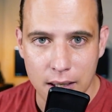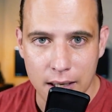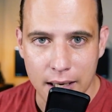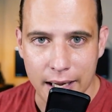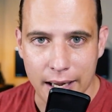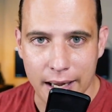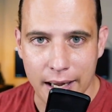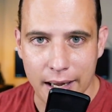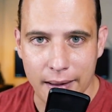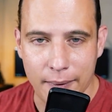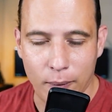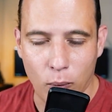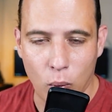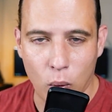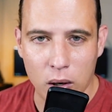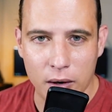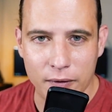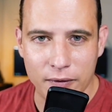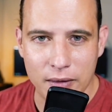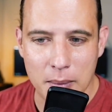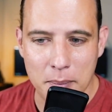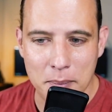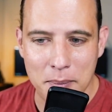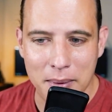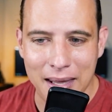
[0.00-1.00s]
One of
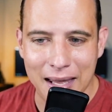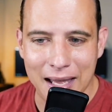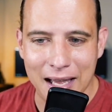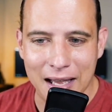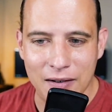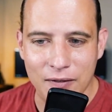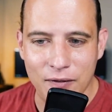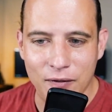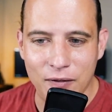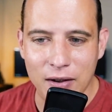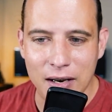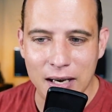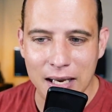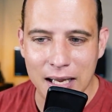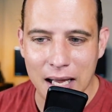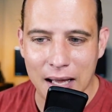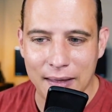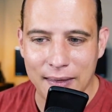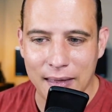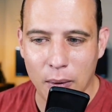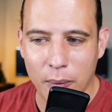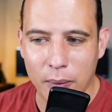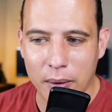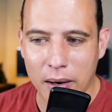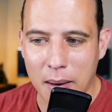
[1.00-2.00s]
them being NVIDIA,
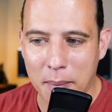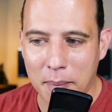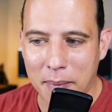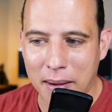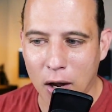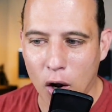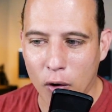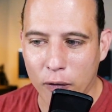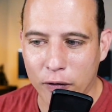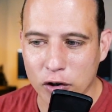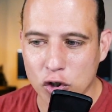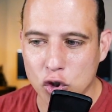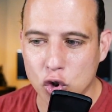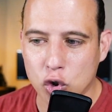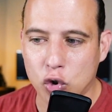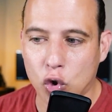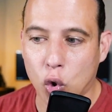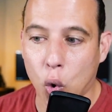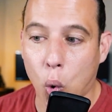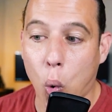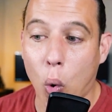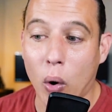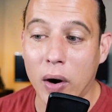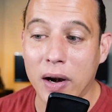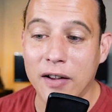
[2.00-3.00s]
they went up by over
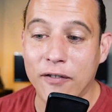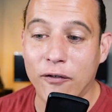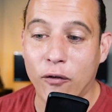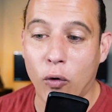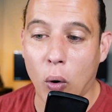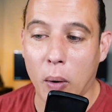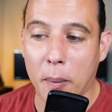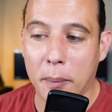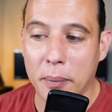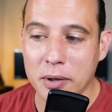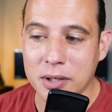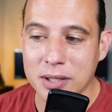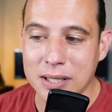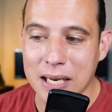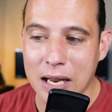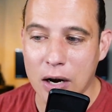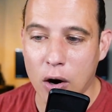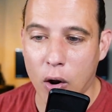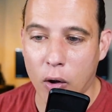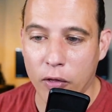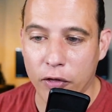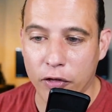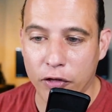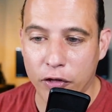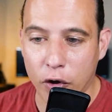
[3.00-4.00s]
24%
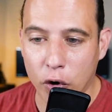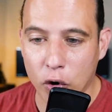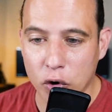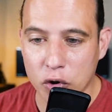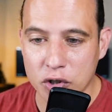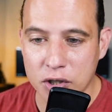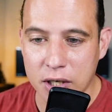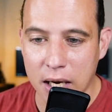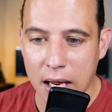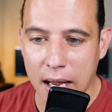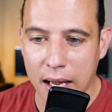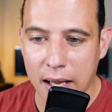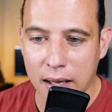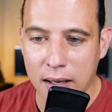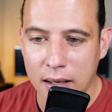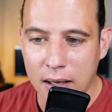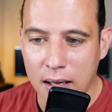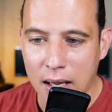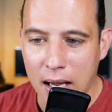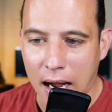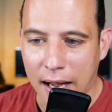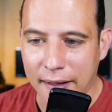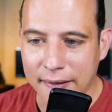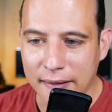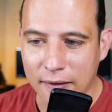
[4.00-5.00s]
on Thursday.
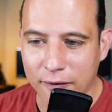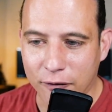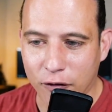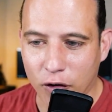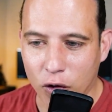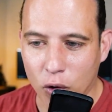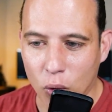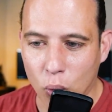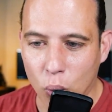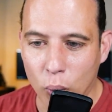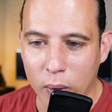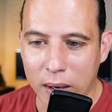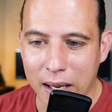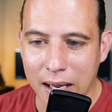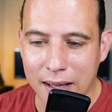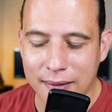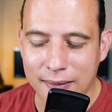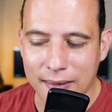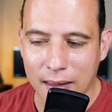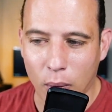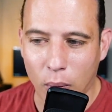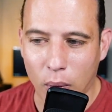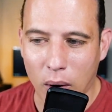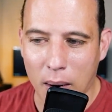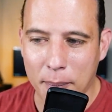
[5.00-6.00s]
I think for the week,
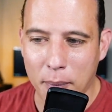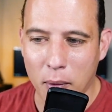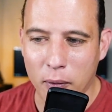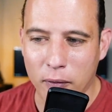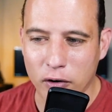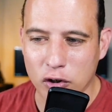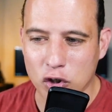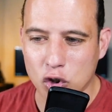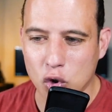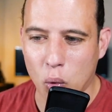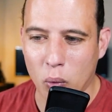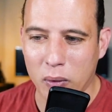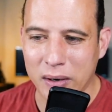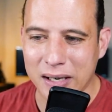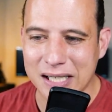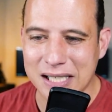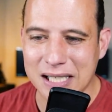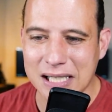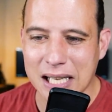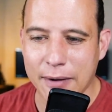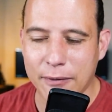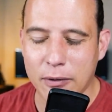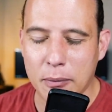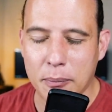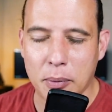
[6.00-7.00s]
they were up over
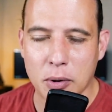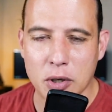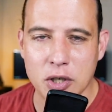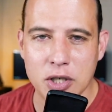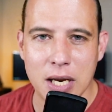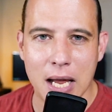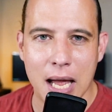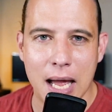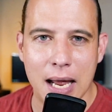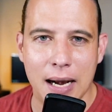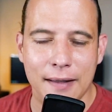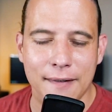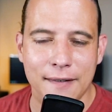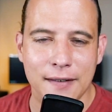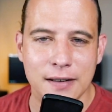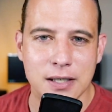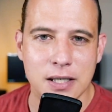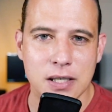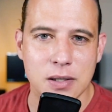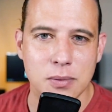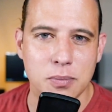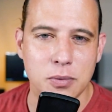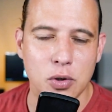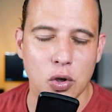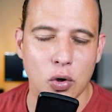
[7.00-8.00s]
27%. And this
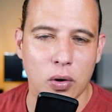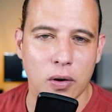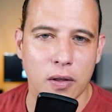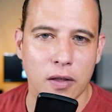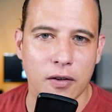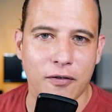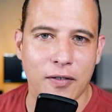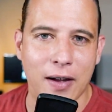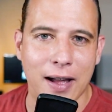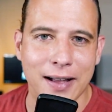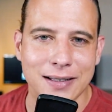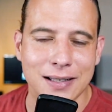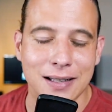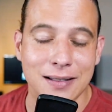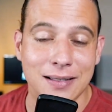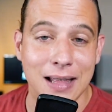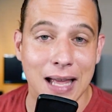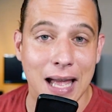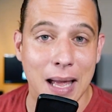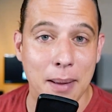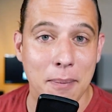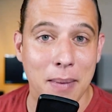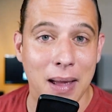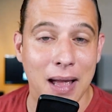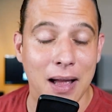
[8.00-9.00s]
is due to the fact that
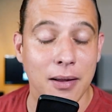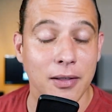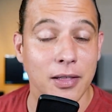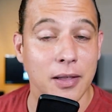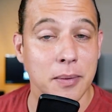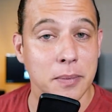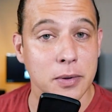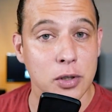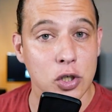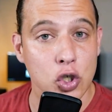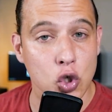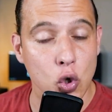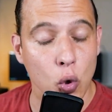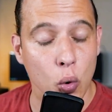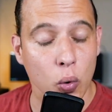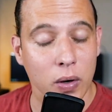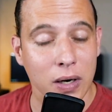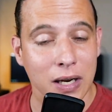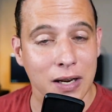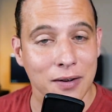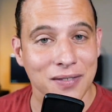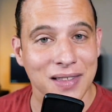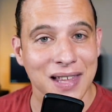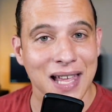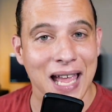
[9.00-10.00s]
they make the
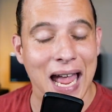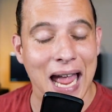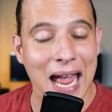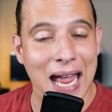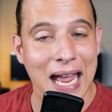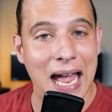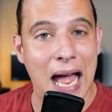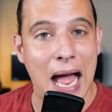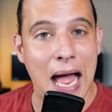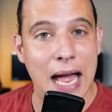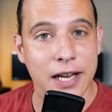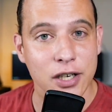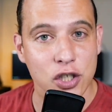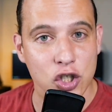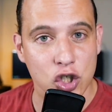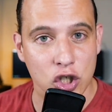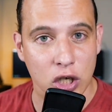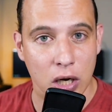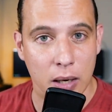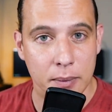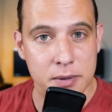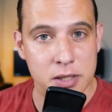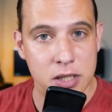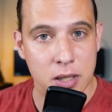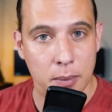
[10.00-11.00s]
majority of the AI
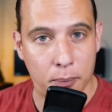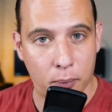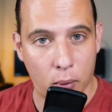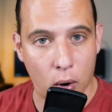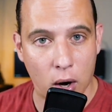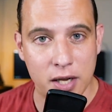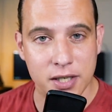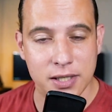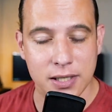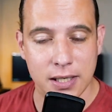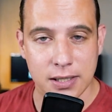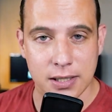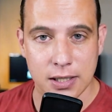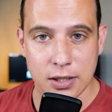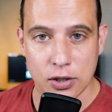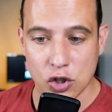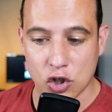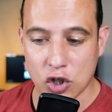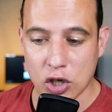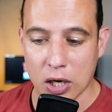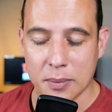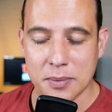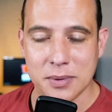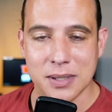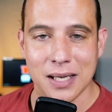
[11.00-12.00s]
chips, the processing chips